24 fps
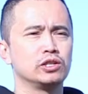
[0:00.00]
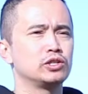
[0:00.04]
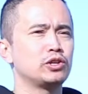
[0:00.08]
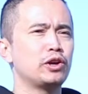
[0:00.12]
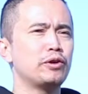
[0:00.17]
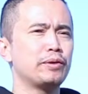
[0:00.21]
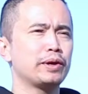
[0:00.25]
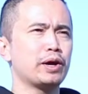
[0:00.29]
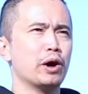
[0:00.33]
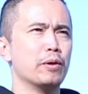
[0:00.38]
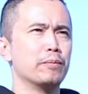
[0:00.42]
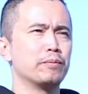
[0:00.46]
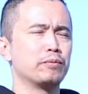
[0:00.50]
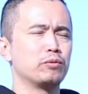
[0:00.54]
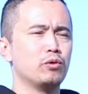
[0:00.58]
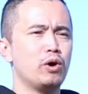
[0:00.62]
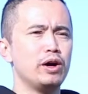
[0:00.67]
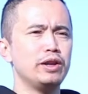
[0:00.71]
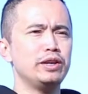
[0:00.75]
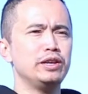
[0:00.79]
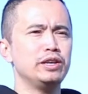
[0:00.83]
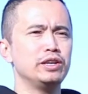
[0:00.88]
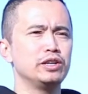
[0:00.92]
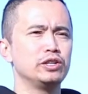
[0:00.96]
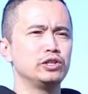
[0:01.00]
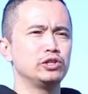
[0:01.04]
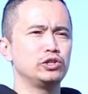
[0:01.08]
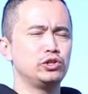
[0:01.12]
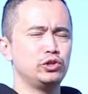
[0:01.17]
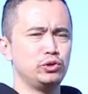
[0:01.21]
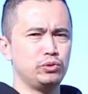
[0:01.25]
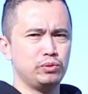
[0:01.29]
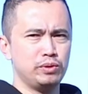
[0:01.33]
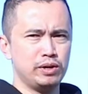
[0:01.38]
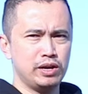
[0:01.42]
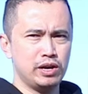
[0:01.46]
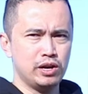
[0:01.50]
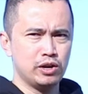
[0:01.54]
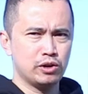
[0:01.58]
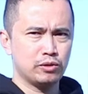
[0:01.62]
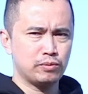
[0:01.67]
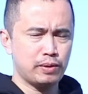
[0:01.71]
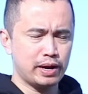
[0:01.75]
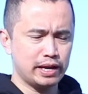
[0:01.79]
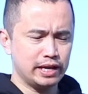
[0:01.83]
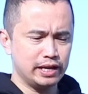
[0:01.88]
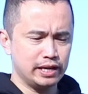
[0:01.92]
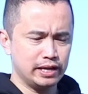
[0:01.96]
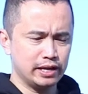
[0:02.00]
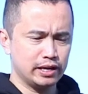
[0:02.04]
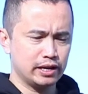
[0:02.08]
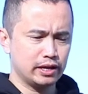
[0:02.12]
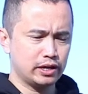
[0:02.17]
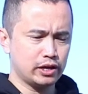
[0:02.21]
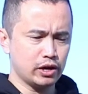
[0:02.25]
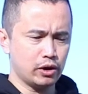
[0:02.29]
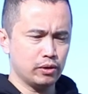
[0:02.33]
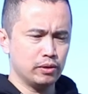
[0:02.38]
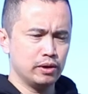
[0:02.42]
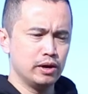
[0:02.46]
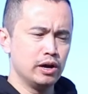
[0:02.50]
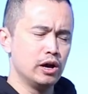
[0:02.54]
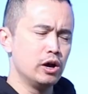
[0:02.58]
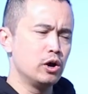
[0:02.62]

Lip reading: So here we go. One, two, ready, go.